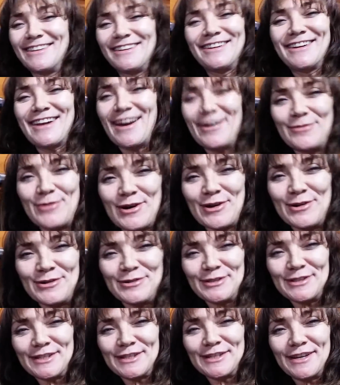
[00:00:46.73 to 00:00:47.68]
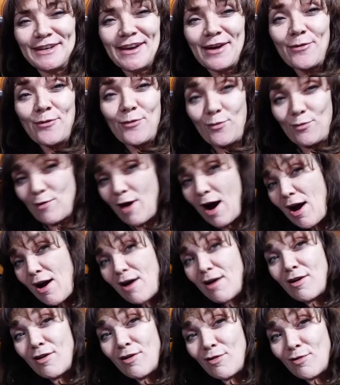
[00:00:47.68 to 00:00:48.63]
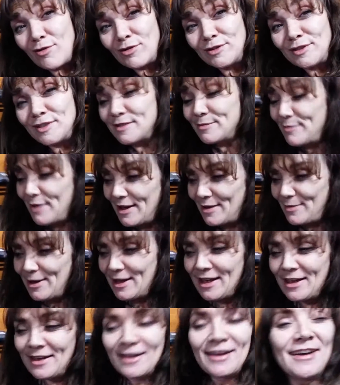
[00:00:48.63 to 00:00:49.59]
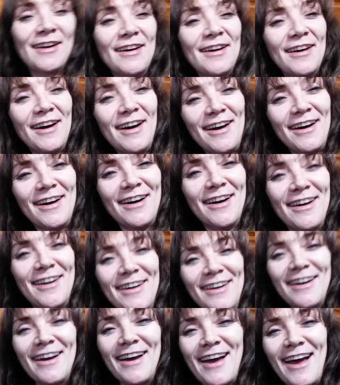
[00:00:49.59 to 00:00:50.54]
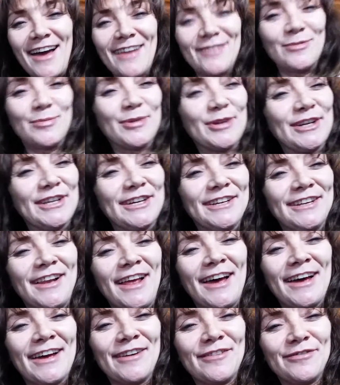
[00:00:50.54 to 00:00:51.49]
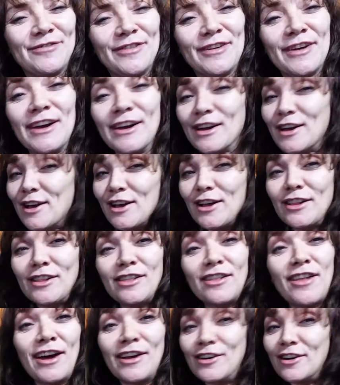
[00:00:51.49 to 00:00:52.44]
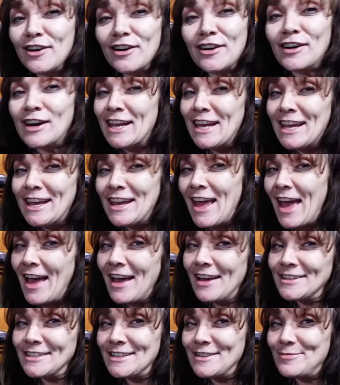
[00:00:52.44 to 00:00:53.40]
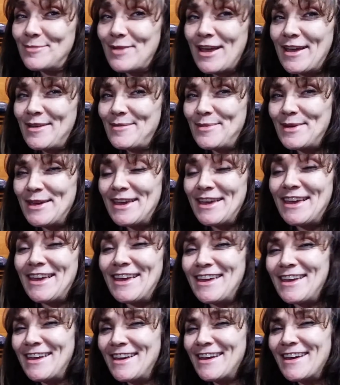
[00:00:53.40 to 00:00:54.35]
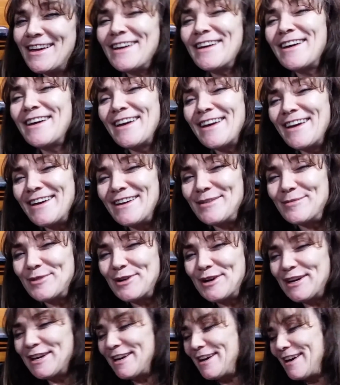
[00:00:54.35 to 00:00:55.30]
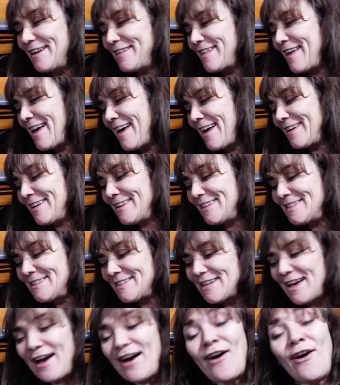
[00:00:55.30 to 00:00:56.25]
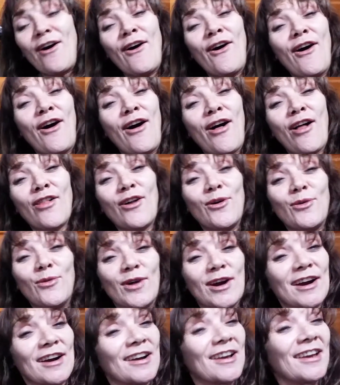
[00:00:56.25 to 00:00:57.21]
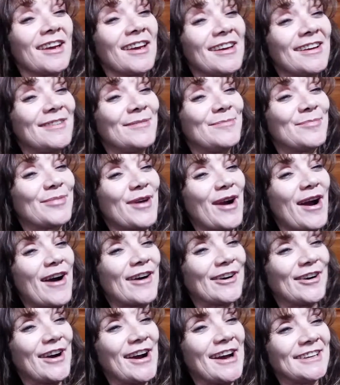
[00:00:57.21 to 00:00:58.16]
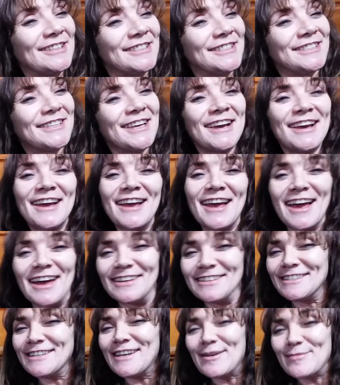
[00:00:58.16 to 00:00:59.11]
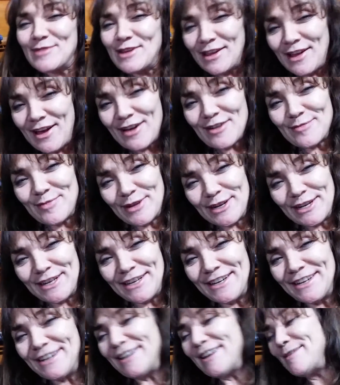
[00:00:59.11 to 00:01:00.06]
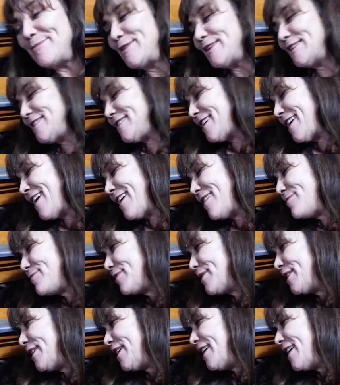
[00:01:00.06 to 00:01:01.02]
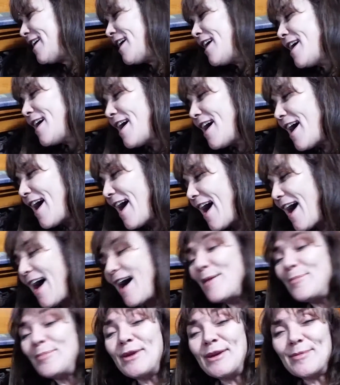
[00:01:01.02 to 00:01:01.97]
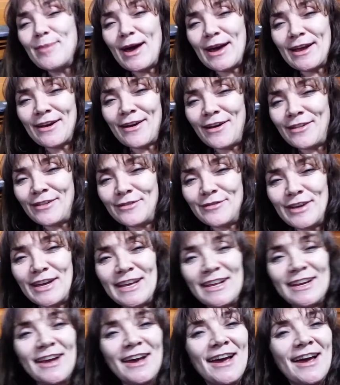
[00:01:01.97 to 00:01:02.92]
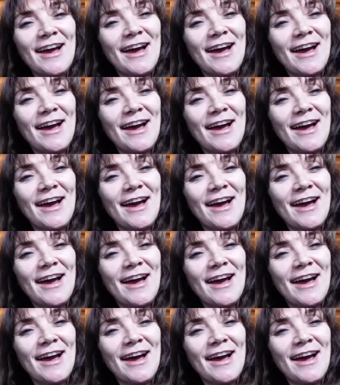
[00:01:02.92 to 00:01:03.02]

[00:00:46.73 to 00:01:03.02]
They're not woes. Woes, maybe. Uh, I have a pretty good life. Cluttery as it may be. And I'm working on that. It's all a work in progress. And it's coming along pretty good, I must say. I'm pretty happy about all of it.